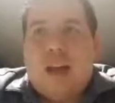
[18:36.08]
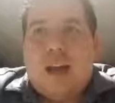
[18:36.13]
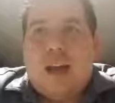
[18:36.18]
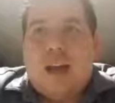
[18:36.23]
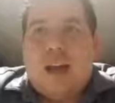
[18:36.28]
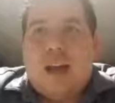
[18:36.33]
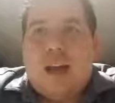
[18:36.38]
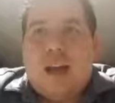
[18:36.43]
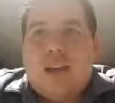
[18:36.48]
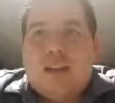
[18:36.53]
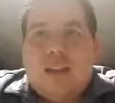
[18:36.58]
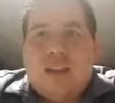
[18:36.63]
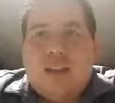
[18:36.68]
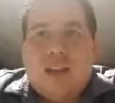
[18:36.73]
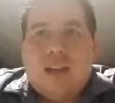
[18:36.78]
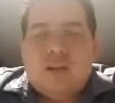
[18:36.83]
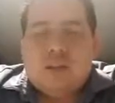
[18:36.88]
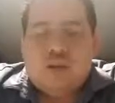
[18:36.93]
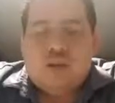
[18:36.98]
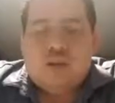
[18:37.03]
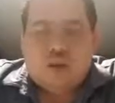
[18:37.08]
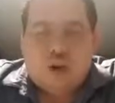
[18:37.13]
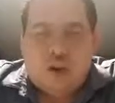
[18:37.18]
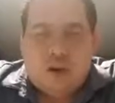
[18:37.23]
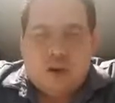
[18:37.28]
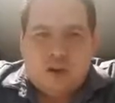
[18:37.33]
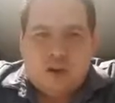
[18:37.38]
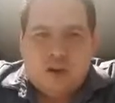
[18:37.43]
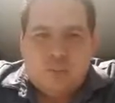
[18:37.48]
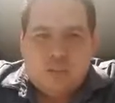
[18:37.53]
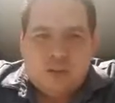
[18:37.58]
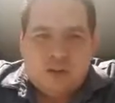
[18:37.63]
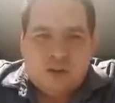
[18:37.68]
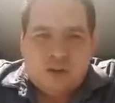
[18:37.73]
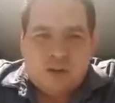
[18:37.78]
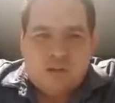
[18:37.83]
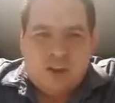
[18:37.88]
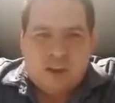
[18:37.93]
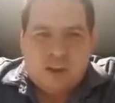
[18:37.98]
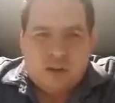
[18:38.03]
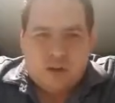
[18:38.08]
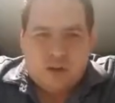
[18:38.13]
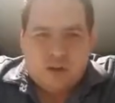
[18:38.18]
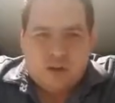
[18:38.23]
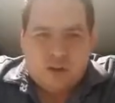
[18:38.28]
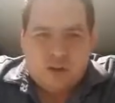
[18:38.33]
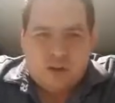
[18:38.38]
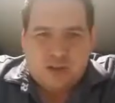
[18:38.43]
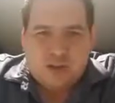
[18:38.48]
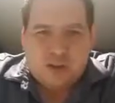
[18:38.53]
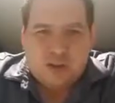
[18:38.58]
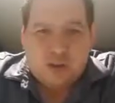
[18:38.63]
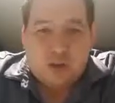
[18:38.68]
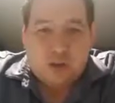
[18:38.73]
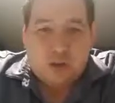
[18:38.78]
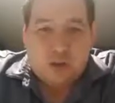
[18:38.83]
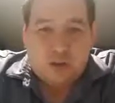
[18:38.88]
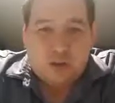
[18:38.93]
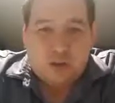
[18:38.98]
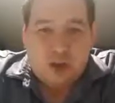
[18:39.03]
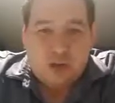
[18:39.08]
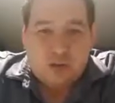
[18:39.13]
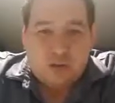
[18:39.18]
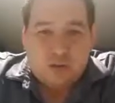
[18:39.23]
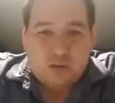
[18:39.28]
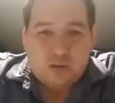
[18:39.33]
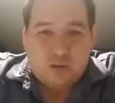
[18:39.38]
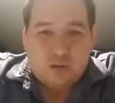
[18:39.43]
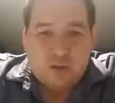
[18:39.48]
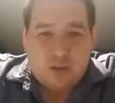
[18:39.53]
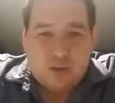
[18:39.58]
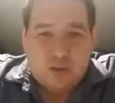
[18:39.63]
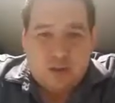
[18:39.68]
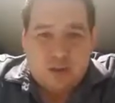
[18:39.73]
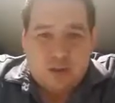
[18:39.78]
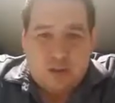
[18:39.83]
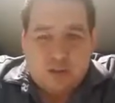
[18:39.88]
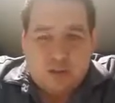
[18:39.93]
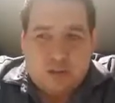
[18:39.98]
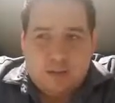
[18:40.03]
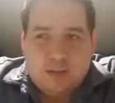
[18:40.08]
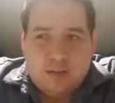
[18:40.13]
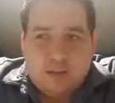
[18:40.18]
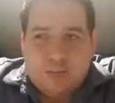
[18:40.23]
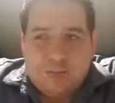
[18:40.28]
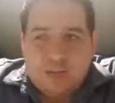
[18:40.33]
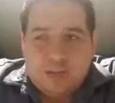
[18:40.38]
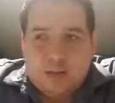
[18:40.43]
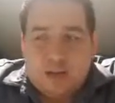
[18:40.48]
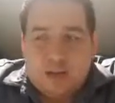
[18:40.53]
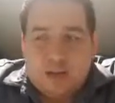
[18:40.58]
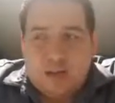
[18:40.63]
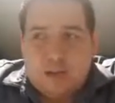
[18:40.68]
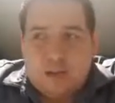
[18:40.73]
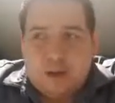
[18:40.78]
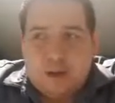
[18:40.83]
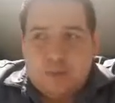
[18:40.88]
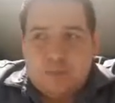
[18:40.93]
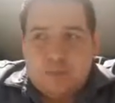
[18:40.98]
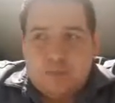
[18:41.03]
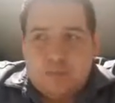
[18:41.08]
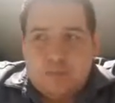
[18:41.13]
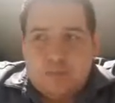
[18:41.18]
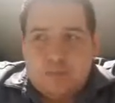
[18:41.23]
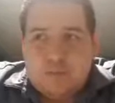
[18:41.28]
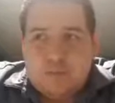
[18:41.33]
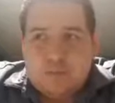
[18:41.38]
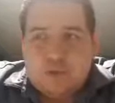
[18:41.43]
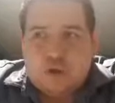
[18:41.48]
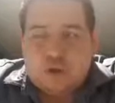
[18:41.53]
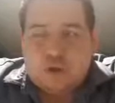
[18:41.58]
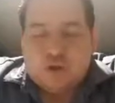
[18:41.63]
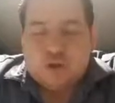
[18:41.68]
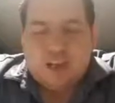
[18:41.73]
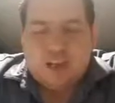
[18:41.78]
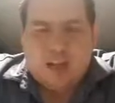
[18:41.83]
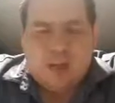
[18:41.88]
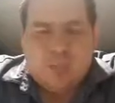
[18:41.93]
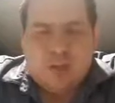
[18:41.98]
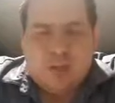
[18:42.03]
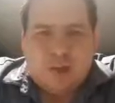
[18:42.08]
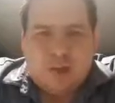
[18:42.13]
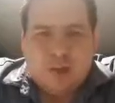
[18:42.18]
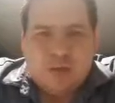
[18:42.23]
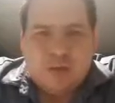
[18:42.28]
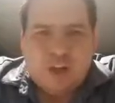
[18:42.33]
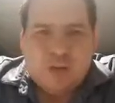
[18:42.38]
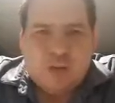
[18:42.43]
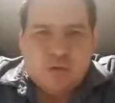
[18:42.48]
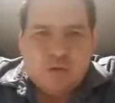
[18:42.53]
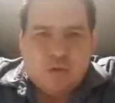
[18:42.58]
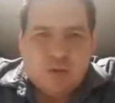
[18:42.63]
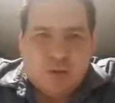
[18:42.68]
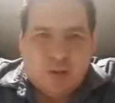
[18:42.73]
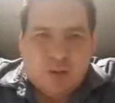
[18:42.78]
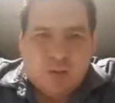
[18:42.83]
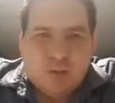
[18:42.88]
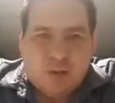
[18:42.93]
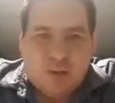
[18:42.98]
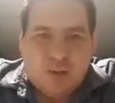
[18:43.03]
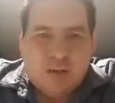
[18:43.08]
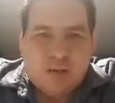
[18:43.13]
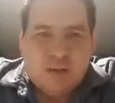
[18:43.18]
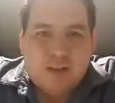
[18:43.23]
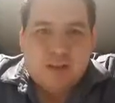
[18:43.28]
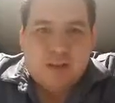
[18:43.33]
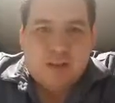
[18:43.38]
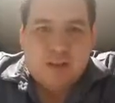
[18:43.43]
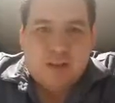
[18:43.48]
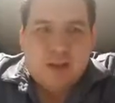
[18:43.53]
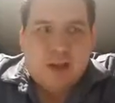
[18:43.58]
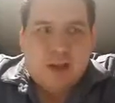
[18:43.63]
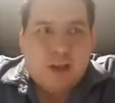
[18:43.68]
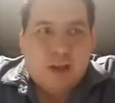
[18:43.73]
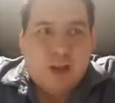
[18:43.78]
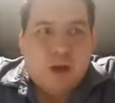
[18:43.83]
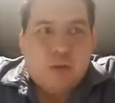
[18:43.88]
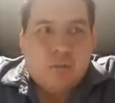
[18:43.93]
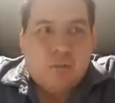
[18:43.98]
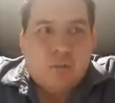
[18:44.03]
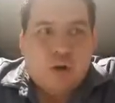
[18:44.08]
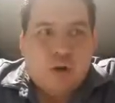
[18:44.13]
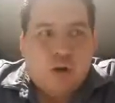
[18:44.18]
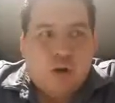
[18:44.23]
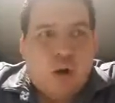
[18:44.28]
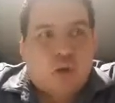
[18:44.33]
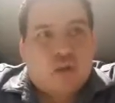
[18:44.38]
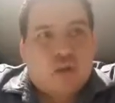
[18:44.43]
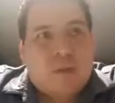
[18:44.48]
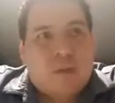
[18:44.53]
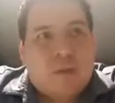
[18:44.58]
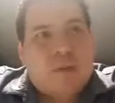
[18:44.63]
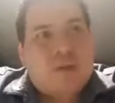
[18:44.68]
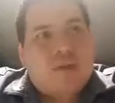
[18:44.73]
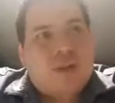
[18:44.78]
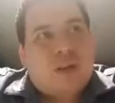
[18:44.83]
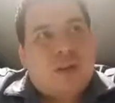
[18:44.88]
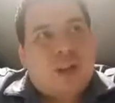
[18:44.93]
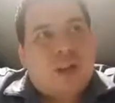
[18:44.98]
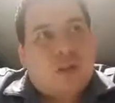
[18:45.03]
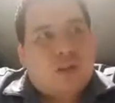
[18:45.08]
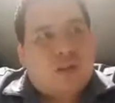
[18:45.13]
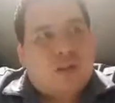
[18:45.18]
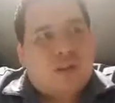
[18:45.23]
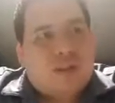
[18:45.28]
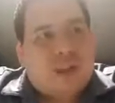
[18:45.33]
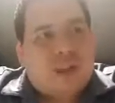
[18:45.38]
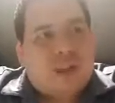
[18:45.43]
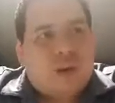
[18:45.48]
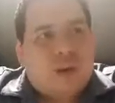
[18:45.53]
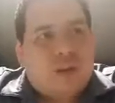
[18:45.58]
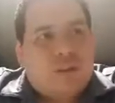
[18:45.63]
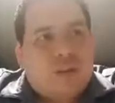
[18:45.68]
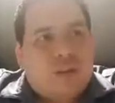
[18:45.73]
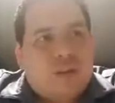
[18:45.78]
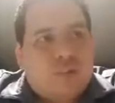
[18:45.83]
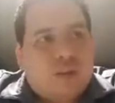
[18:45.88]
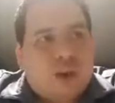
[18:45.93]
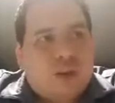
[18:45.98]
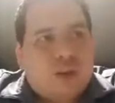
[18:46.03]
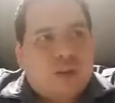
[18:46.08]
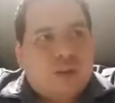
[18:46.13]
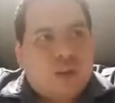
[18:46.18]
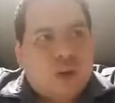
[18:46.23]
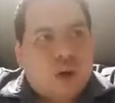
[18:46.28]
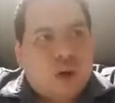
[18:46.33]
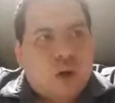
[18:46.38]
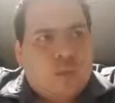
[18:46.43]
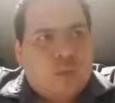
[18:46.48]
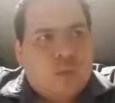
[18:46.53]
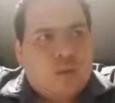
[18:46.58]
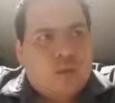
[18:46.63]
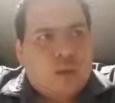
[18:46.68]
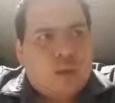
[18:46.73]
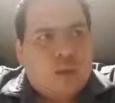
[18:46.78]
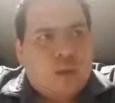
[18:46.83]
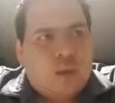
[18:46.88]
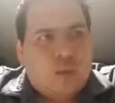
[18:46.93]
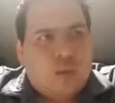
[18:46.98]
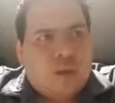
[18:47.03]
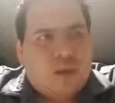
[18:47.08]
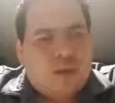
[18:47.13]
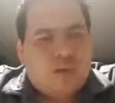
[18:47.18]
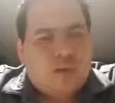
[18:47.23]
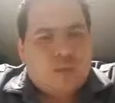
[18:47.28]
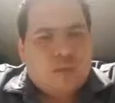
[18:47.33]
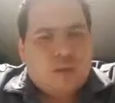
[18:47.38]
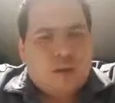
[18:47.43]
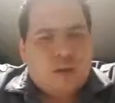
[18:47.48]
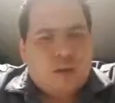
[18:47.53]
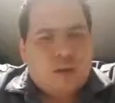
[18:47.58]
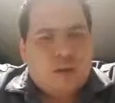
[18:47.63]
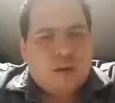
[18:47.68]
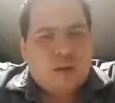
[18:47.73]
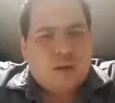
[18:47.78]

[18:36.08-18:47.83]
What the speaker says: And I did it to shore it up because Valen don't concede a lot of goals. So to keep a clean sheet was really pleasing. Not to be able to nick one and take all 3 points at home was a little bit disappointing.